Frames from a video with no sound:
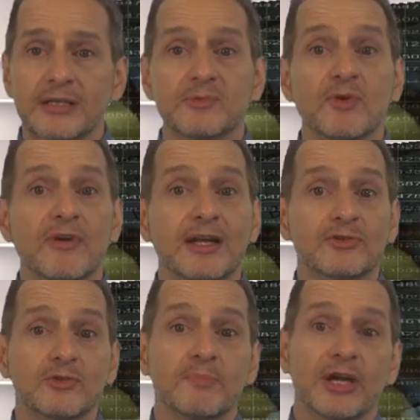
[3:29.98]
let's move
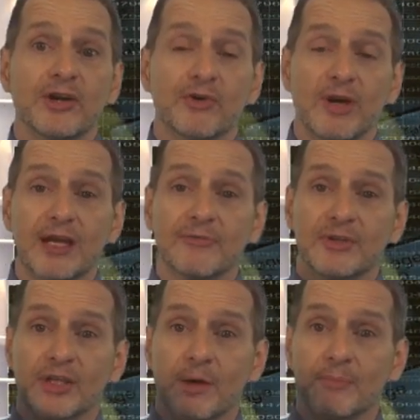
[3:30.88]
on to paragraph
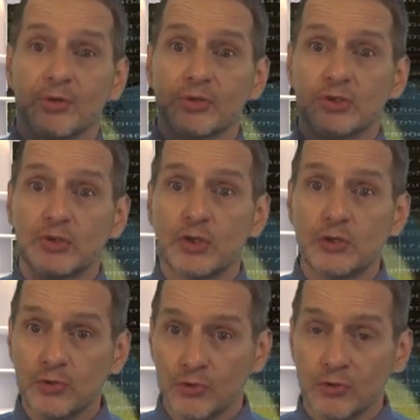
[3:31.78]
number
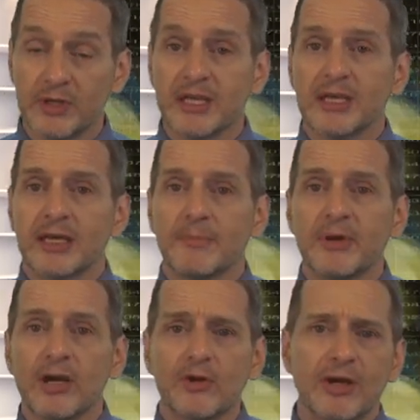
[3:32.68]
two. In
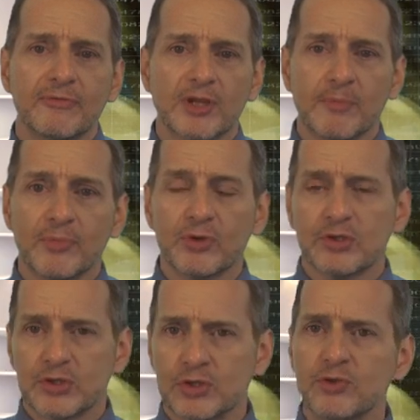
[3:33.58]
paragraph
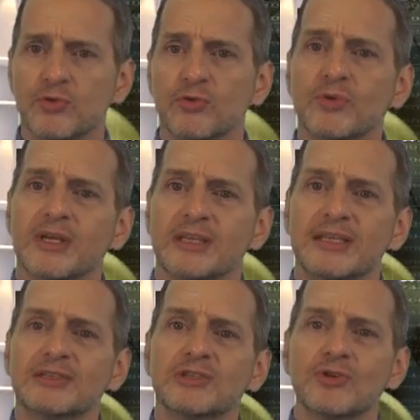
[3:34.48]
number two,
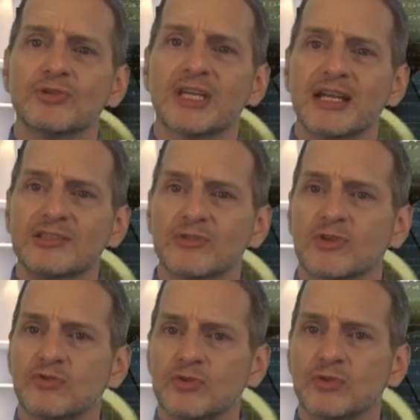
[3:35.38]
this is your chance
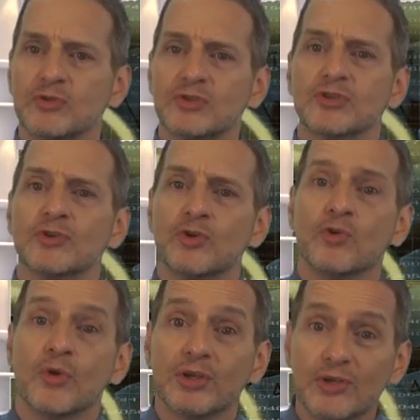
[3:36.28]
to introduce
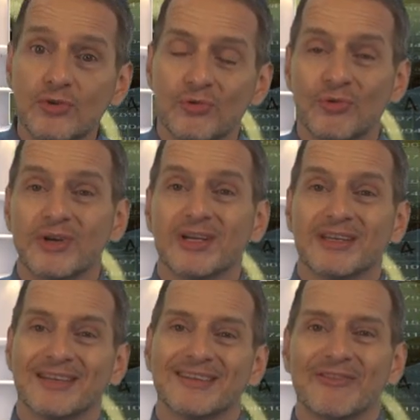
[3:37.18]
who are you,
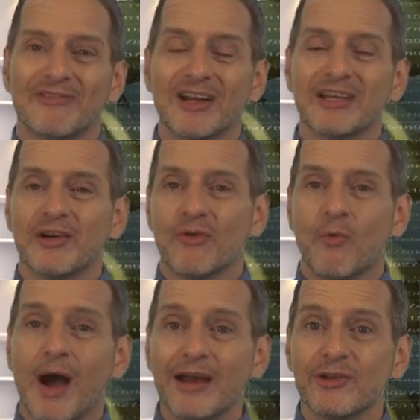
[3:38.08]
right?
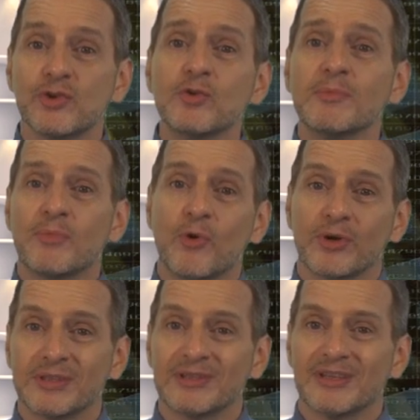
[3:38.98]
Why are you
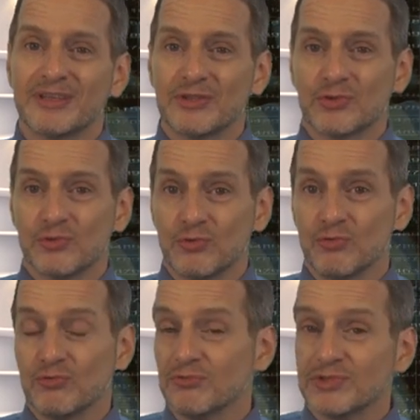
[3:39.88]
important
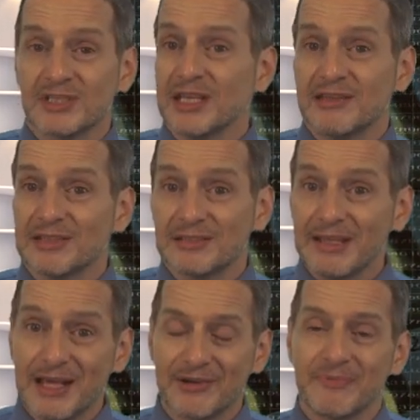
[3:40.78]
to send this
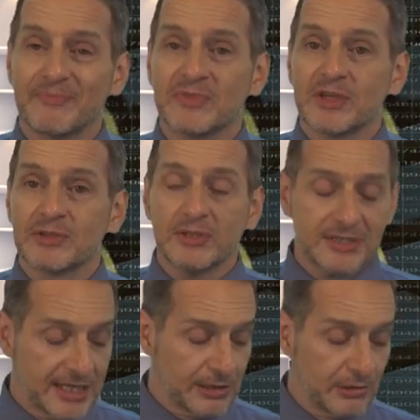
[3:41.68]
letter? So
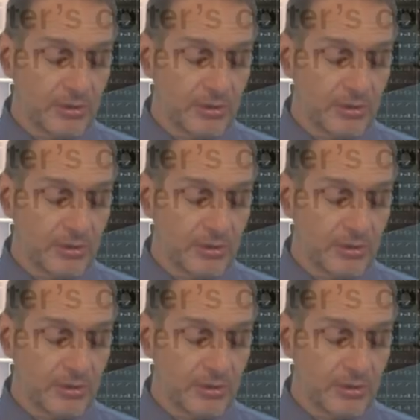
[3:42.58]
let's take a